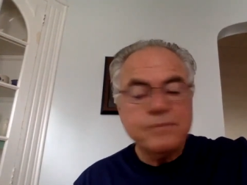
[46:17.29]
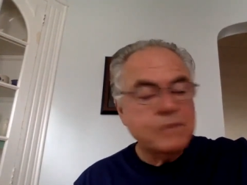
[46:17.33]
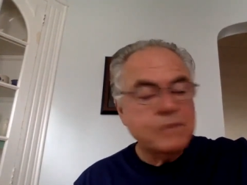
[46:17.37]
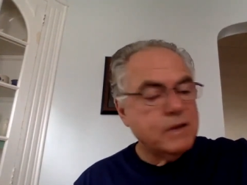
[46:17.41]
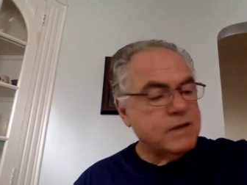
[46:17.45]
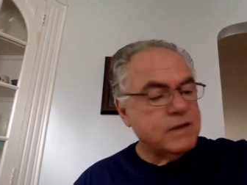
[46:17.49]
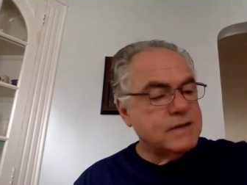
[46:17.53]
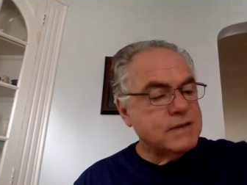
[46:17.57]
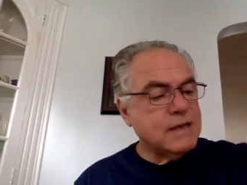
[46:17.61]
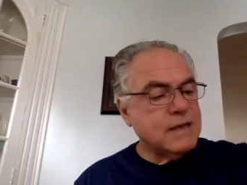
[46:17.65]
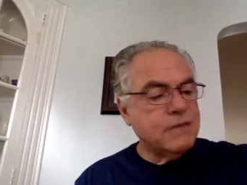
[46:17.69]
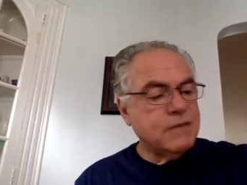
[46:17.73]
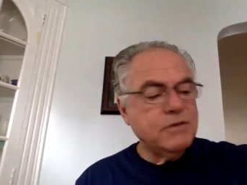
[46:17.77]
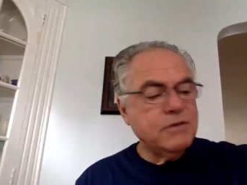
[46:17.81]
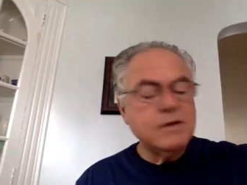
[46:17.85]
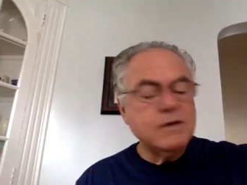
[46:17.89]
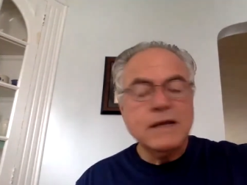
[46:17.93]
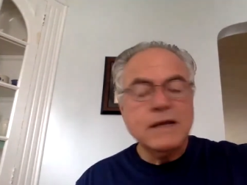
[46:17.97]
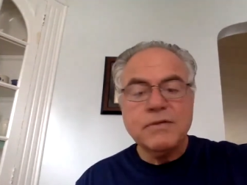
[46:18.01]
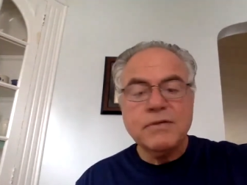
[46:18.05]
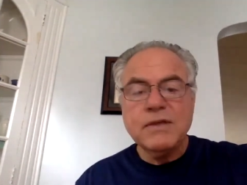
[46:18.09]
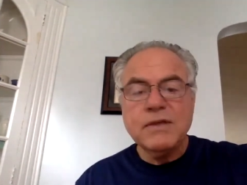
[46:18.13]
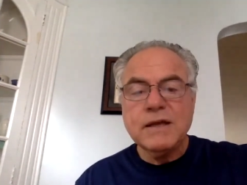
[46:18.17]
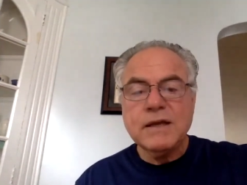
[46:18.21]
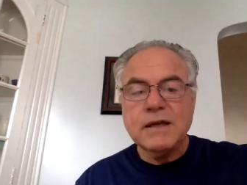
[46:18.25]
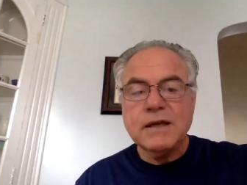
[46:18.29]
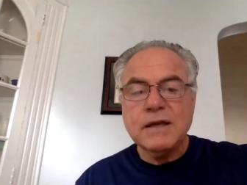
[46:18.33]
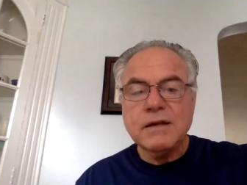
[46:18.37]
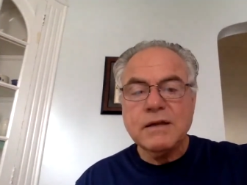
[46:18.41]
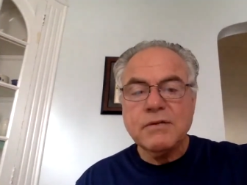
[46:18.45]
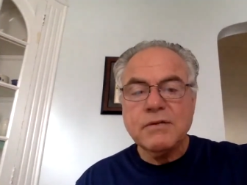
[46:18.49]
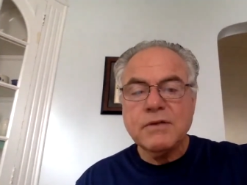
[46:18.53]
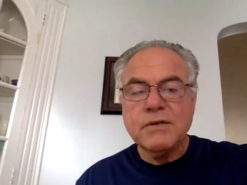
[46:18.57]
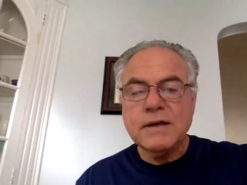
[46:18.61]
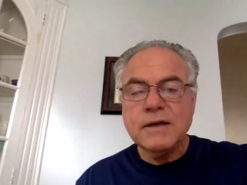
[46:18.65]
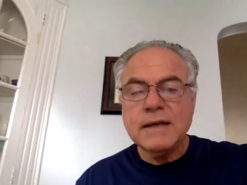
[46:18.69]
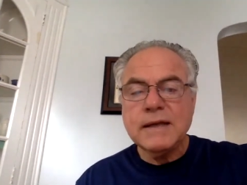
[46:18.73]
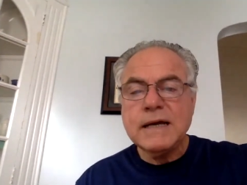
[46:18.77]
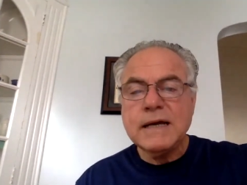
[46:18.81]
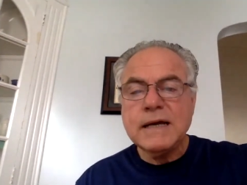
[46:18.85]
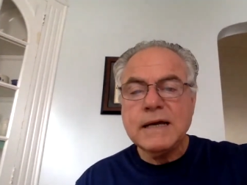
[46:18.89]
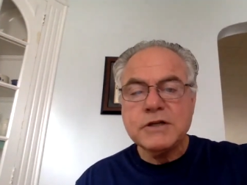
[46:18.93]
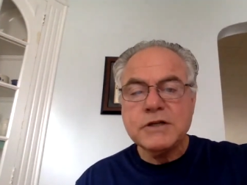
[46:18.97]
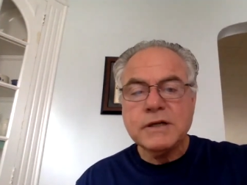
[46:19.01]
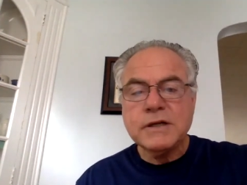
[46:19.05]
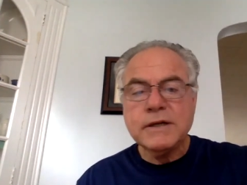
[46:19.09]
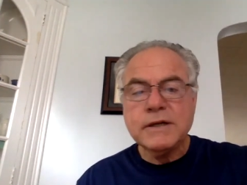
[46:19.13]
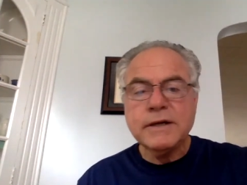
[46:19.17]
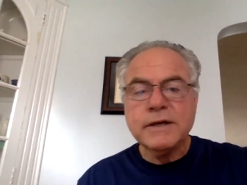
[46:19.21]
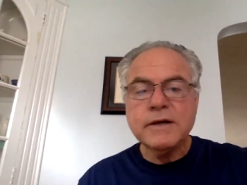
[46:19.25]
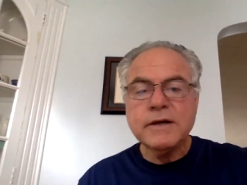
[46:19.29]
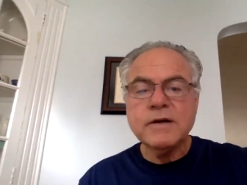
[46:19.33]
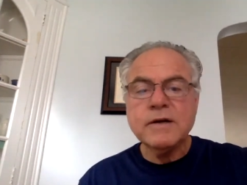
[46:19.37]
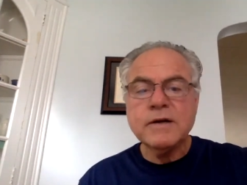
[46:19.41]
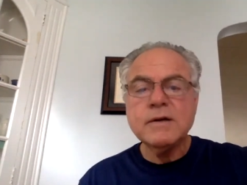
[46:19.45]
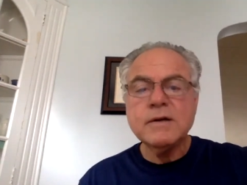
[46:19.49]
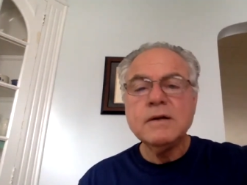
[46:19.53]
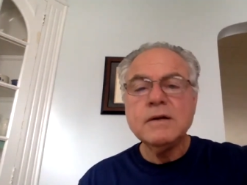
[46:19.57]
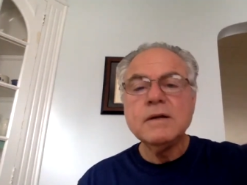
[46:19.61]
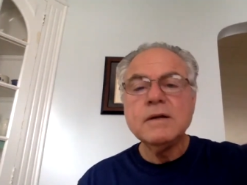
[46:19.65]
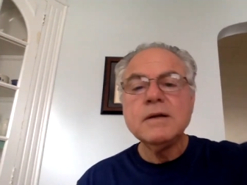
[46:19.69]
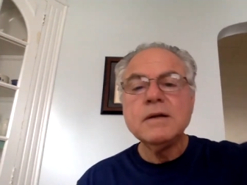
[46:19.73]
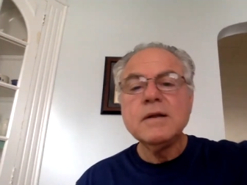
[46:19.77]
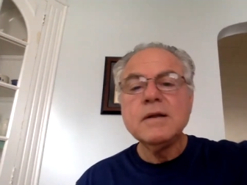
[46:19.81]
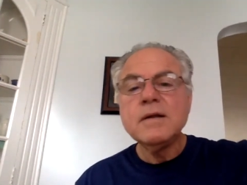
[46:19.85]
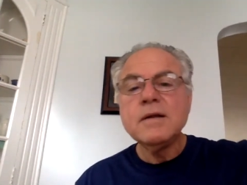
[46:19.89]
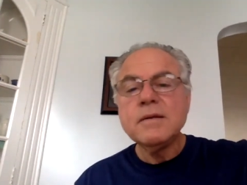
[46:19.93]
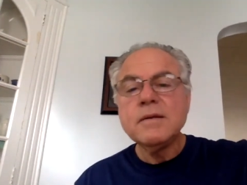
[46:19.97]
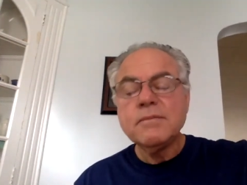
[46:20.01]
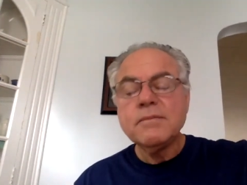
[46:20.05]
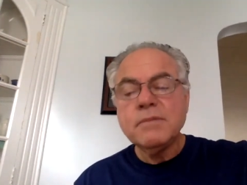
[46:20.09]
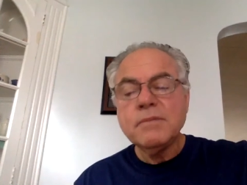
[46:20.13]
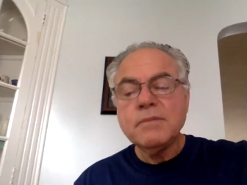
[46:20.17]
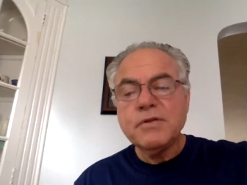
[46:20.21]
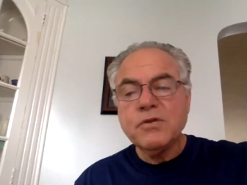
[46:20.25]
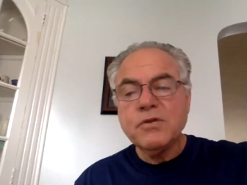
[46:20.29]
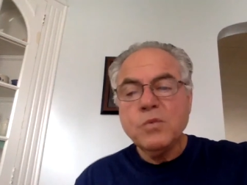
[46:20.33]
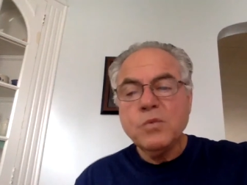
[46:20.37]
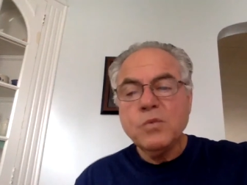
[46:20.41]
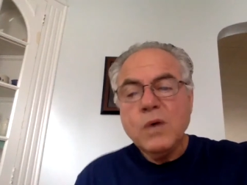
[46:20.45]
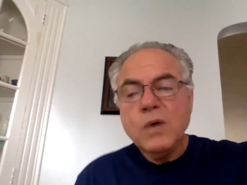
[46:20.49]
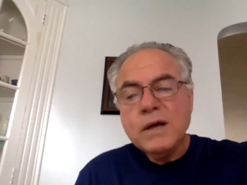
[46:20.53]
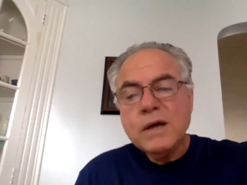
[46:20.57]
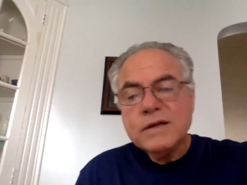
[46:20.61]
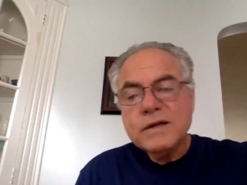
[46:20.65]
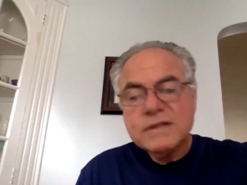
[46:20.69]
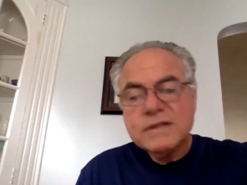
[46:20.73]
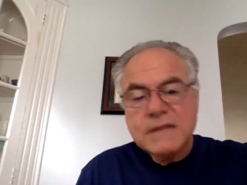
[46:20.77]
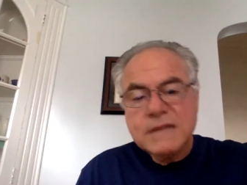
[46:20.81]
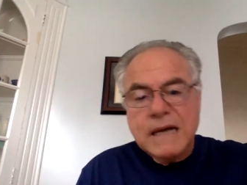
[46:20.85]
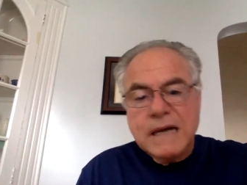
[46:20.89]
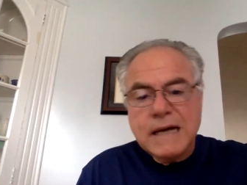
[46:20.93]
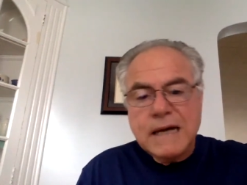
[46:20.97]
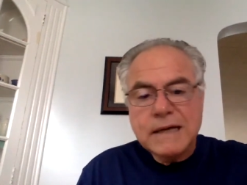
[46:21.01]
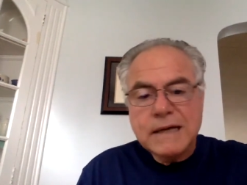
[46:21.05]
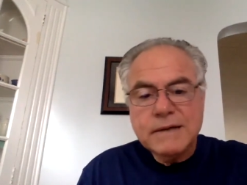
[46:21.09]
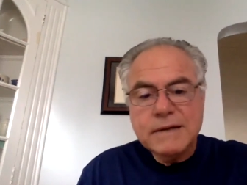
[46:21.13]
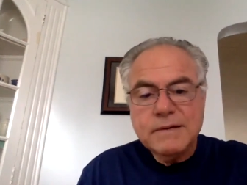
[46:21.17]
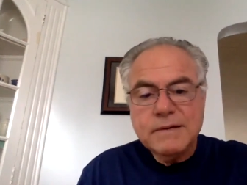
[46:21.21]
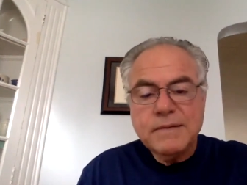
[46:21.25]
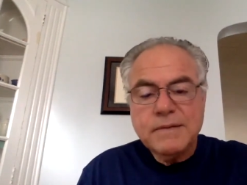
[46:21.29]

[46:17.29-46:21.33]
he's not, they're not thinking theologically here, but the one is God.